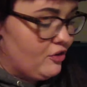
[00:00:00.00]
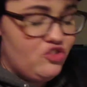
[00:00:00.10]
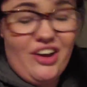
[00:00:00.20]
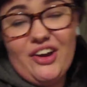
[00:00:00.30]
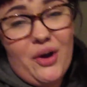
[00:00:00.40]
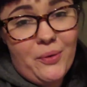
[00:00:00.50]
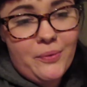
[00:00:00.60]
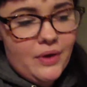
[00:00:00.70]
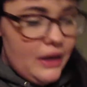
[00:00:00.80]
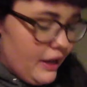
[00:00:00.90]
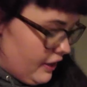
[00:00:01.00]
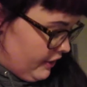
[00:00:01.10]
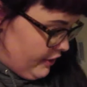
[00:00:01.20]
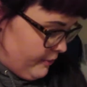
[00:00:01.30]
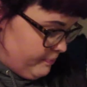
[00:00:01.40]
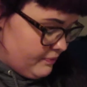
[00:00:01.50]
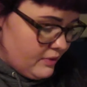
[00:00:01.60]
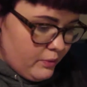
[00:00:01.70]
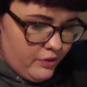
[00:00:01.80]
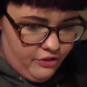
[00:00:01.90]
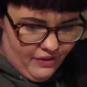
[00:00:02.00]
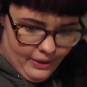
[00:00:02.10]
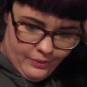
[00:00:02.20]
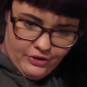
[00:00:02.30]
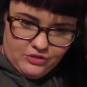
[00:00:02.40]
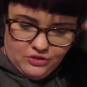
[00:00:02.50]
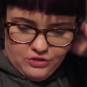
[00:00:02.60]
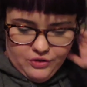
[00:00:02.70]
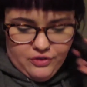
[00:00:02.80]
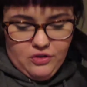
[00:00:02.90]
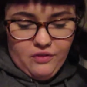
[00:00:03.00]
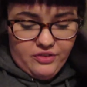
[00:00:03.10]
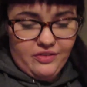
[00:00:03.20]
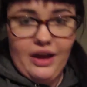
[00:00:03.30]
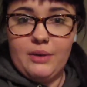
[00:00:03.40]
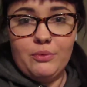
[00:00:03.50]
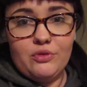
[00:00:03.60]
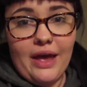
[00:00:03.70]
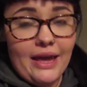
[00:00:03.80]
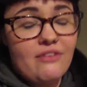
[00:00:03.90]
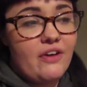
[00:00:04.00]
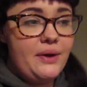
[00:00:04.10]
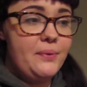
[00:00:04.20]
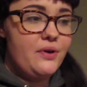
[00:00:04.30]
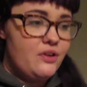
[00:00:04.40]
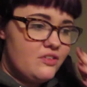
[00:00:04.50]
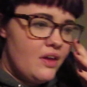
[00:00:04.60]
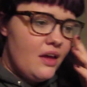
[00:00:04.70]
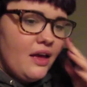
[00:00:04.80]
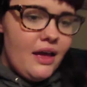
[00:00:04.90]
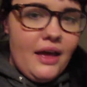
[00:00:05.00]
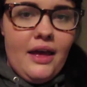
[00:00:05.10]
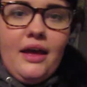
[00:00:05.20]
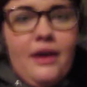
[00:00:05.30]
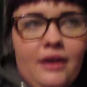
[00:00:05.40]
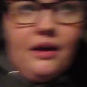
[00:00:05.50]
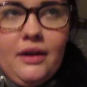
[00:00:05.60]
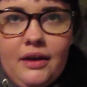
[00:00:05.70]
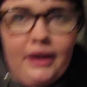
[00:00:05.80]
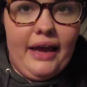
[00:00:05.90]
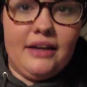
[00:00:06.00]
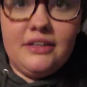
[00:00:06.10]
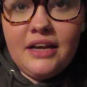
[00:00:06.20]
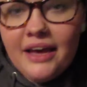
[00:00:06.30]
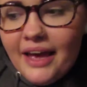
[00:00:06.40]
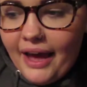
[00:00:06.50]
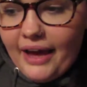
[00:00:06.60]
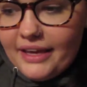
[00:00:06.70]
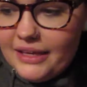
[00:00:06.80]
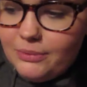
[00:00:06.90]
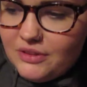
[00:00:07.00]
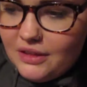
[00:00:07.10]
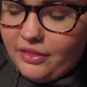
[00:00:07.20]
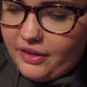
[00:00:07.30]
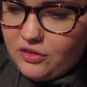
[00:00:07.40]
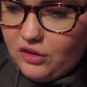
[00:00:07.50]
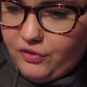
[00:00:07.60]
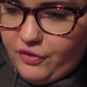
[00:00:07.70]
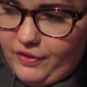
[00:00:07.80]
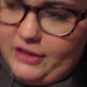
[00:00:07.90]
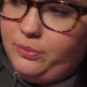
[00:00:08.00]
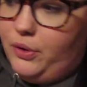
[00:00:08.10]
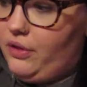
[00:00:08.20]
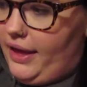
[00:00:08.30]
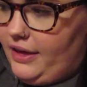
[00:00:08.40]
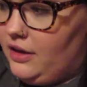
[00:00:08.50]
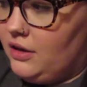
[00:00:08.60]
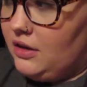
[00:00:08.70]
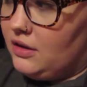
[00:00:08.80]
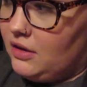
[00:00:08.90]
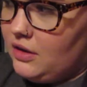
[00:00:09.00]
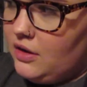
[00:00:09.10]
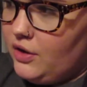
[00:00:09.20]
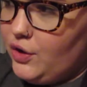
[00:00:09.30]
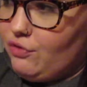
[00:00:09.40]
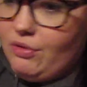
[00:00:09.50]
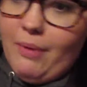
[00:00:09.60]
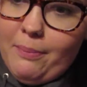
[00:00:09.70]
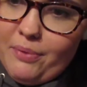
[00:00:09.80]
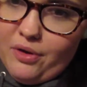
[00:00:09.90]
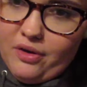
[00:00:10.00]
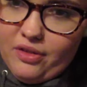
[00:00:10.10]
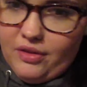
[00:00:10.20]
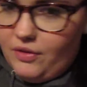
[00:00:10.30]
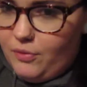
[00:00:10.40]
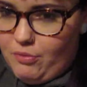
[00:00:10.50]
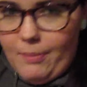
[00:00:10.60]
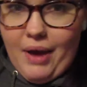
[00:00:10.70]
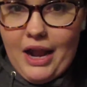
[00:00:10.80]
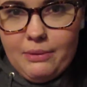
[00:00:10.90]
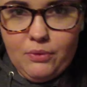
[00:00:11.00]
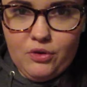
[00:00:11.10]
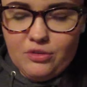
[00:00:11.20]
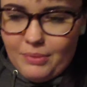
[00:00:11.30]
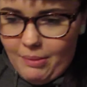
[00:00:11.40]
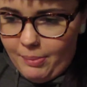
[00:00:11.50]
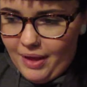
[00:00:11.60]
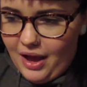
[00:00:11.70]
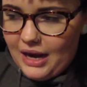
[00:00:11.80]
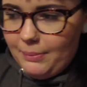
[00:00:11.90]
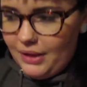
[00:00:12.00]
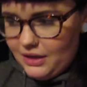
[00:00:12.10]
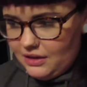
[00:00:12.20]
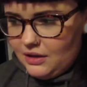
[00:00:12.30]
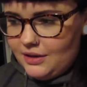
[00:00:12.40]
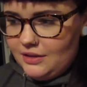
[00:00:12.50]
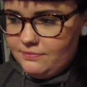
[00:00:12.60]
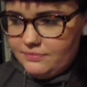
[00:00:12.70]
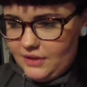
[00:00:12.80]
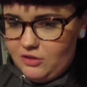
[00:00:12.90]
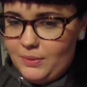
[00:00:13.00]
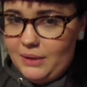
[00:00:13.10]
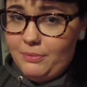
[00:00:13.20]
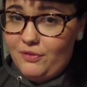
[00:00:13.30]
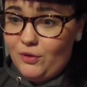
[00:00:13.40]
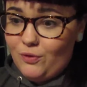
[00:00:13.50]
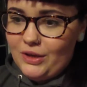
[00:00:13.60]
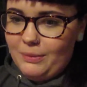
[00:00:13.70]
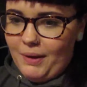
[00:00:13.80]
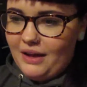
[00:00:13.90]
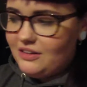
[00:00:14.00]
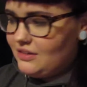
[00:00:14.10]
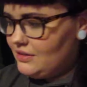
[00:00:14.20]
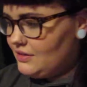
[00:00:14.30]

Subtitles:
is Django, with the fireworks and stuff, because obviously animals hate fireworks. And I keep seeing things all over Facebook like remember animals and blah blah blah, and I'm like, that's making me feel really bad.